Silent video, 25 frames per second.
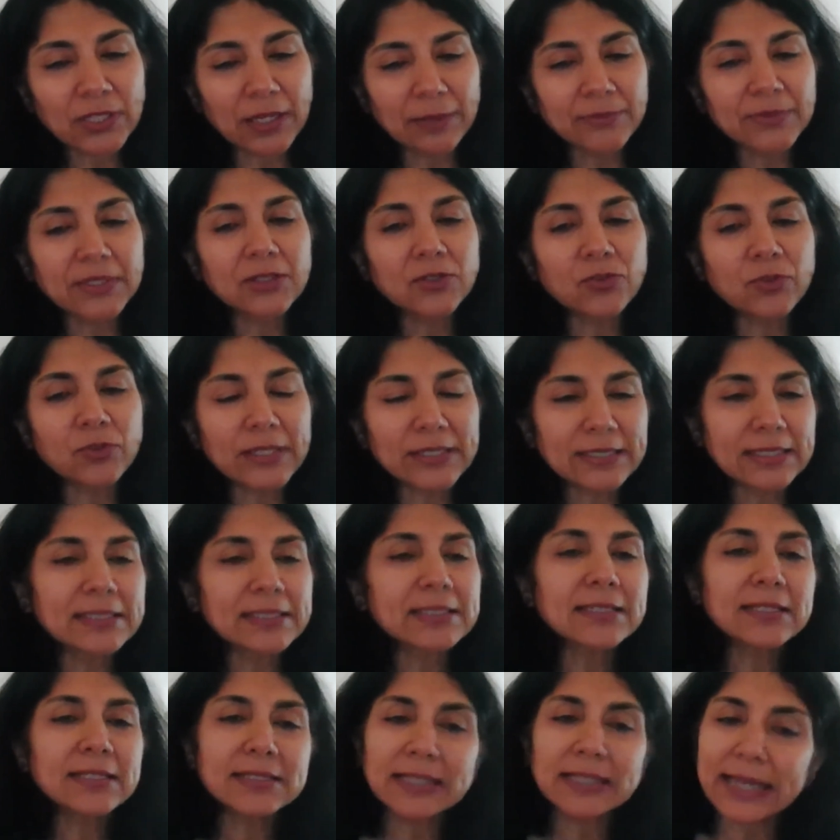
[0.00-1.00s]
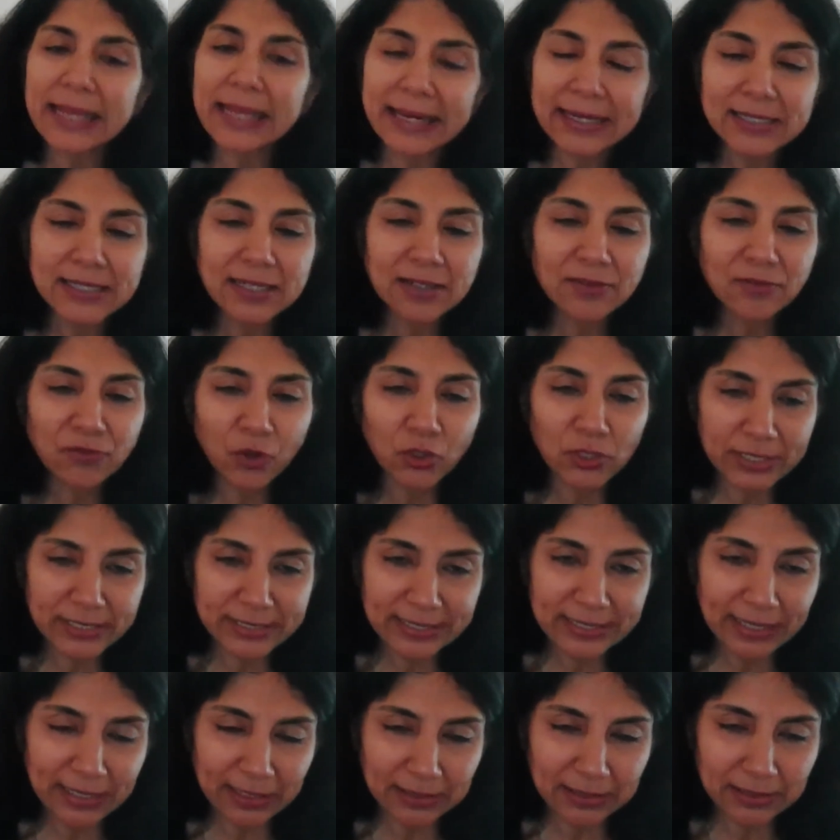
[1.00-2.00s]
comes into existence in
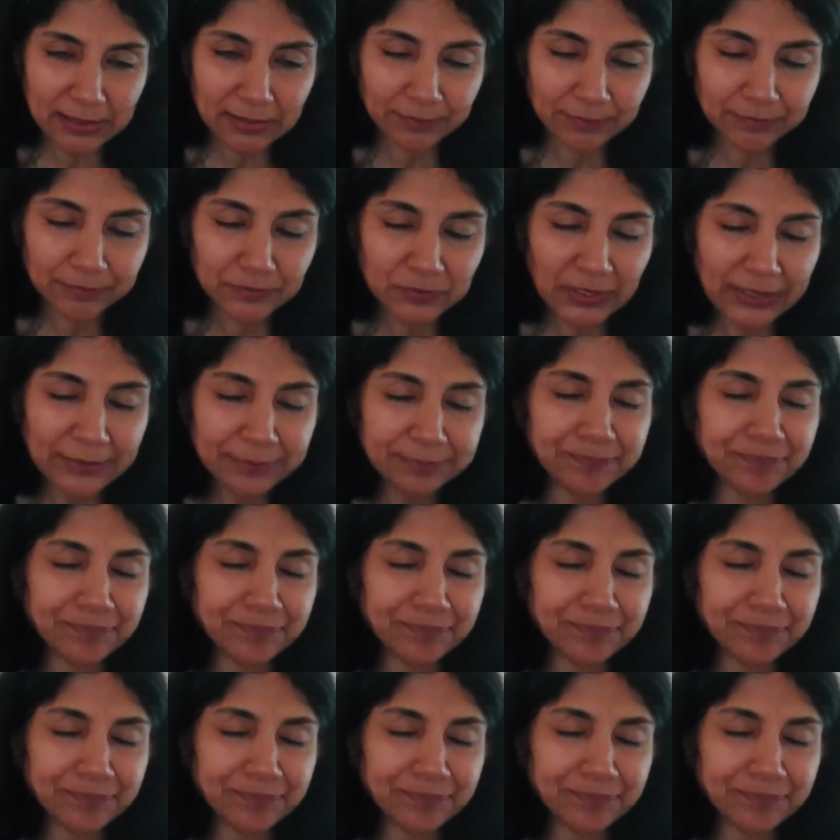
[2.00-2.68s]
1846, right?